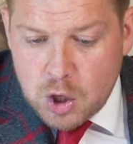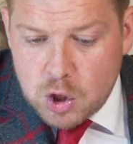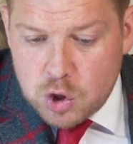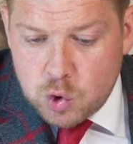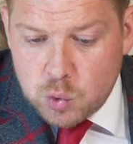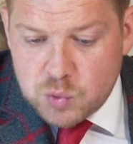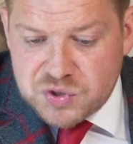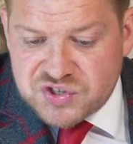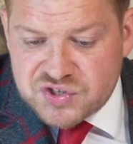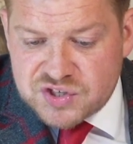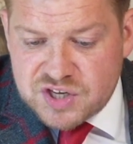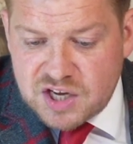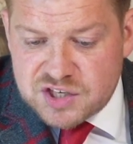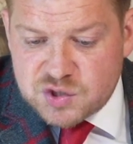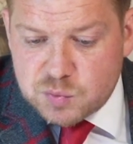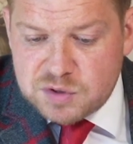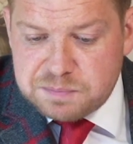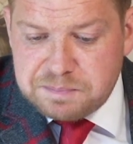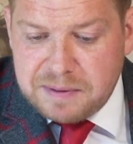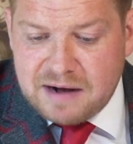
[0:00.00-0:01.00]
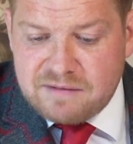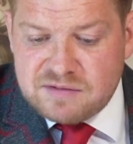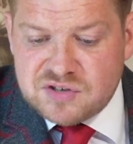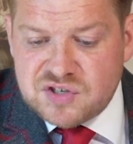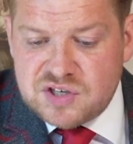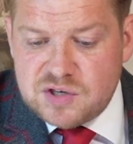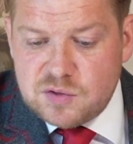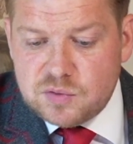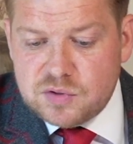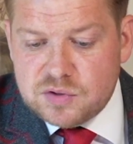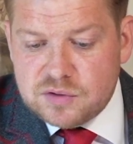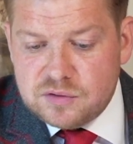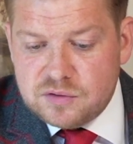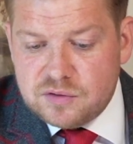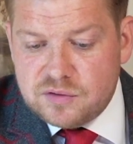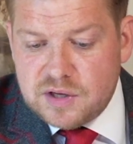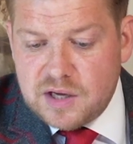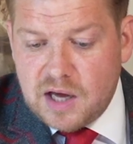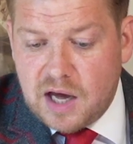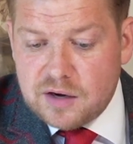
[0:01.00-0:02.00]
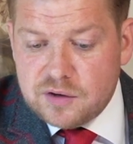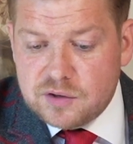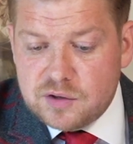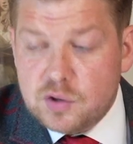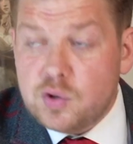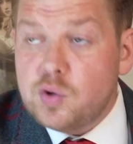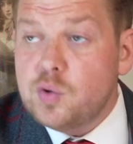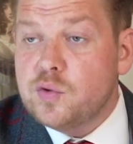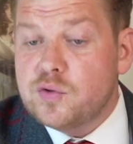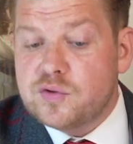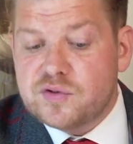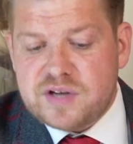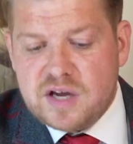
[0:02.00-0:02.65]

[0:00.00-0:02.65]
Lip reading: you discuss with Paris Hilton the uncouth